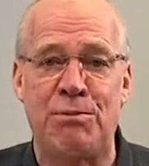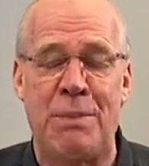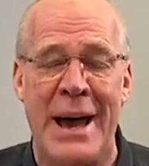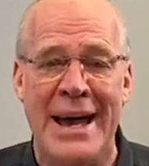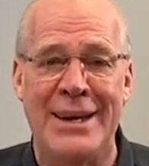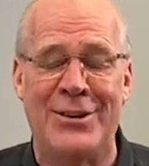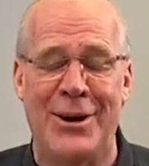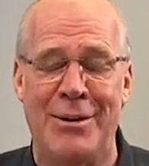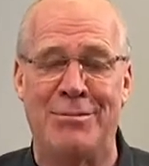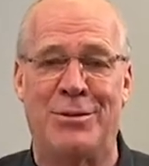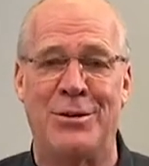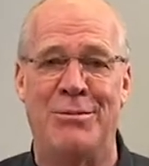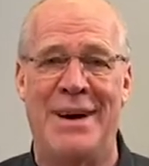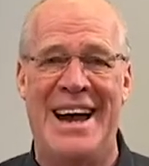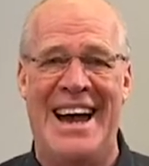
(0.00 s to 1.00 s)
pent-up
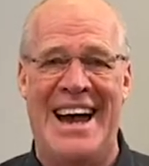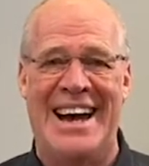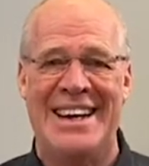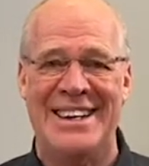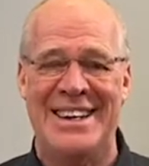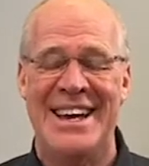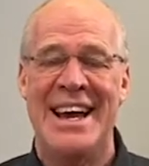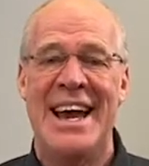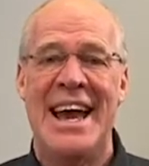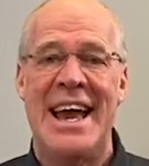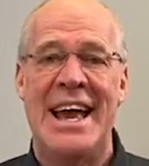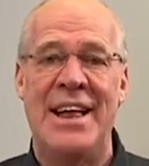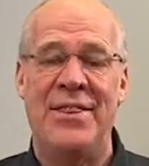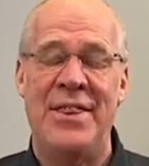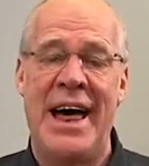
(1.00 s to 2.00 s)
demand
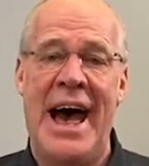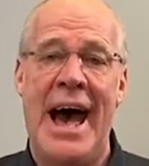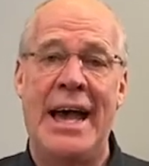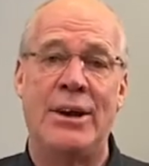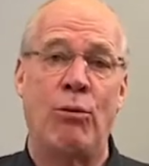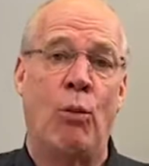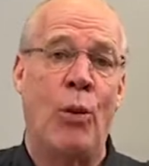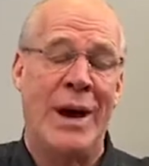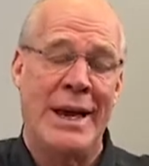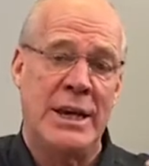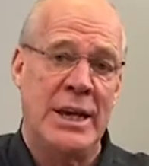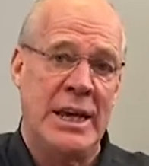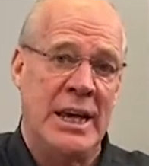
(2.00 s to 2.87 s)
in that when,